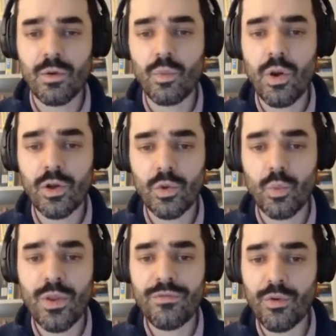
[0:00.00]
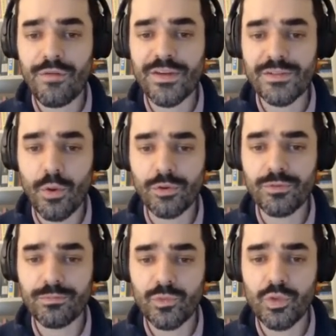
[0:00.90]
work with the graph
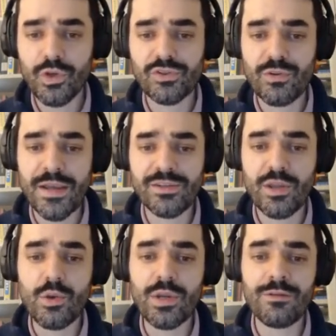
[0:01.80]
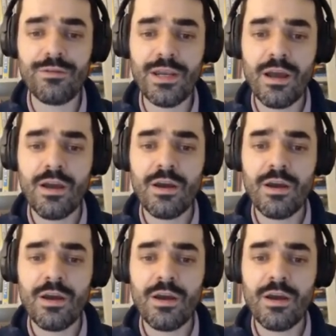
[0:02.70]
experts to customize the look and feel